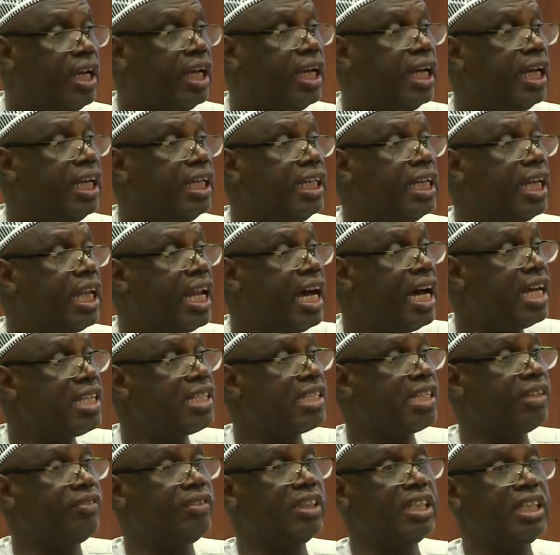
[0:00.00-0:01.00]
the 6th
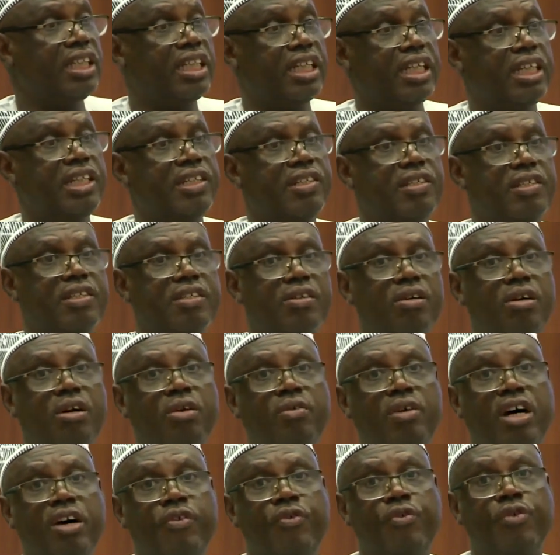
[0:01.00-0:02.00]
of April
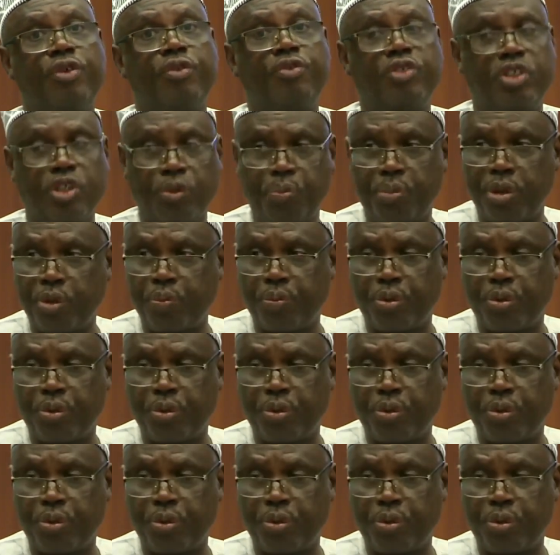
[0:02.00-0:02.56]
2023,